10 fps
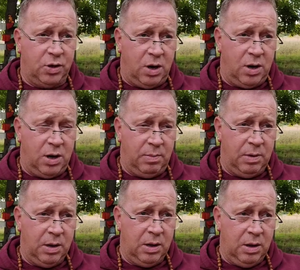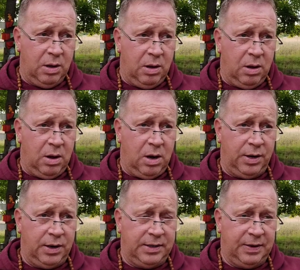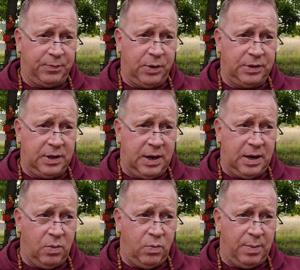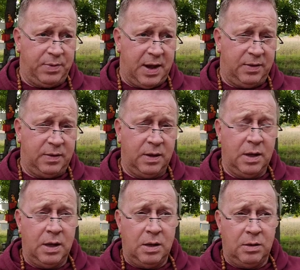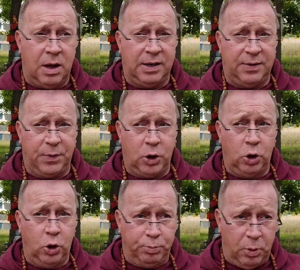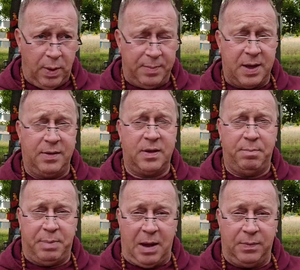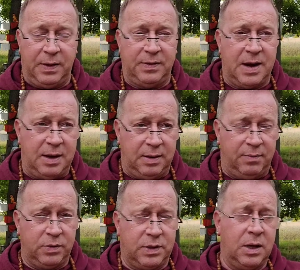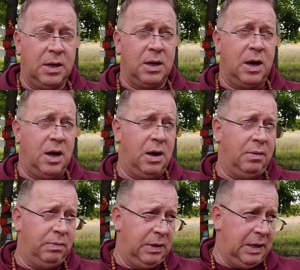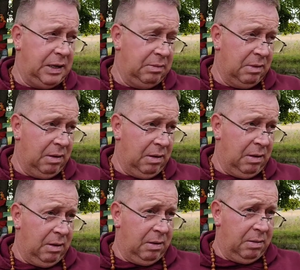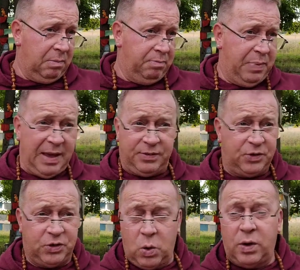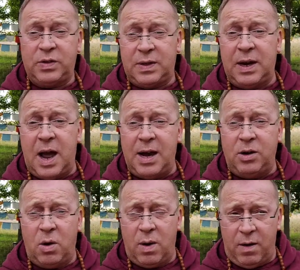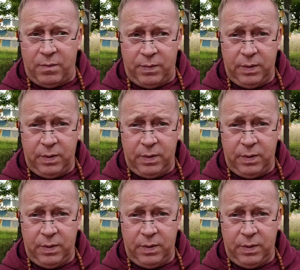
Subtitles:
on different websites, different Gelugpa websites about these 9 levels. The best source that I know of